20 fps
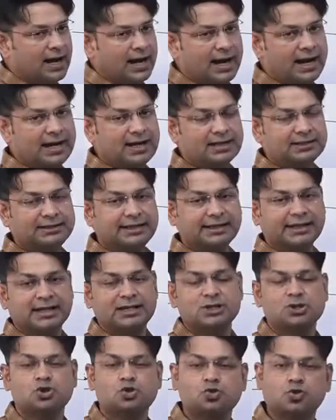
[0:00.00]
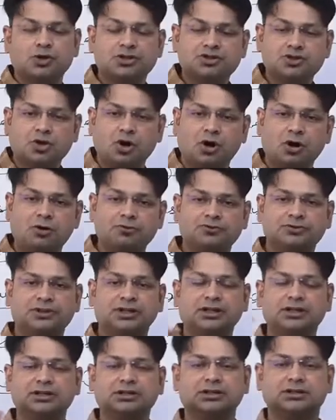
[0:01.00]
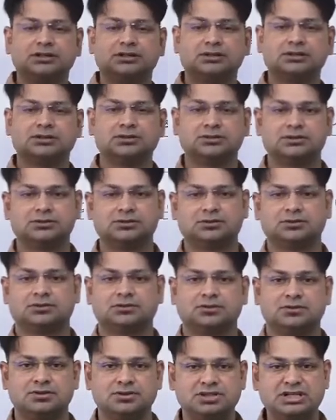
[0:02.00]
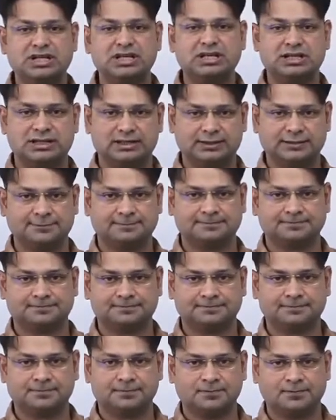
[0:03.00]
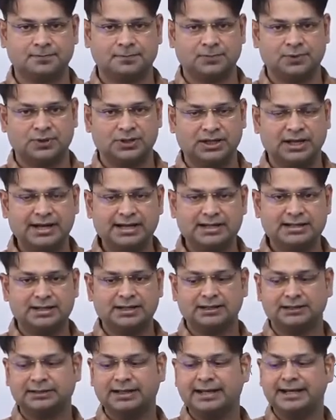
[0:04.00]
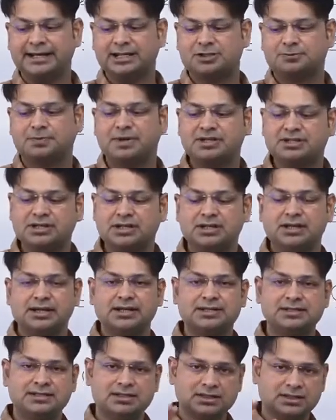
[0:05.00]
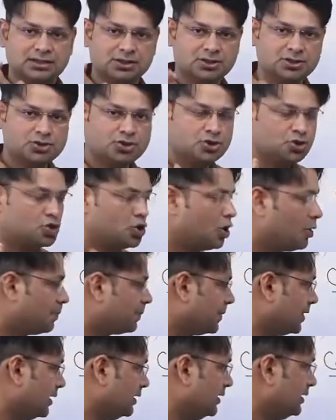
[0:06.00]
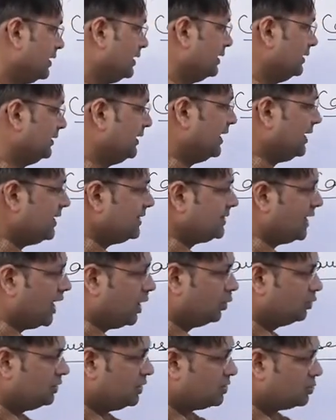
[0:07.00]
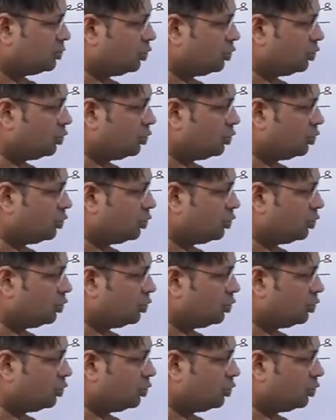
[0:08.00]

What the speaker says: and they can switch off the gene, right. Their expression is stopped. That is how these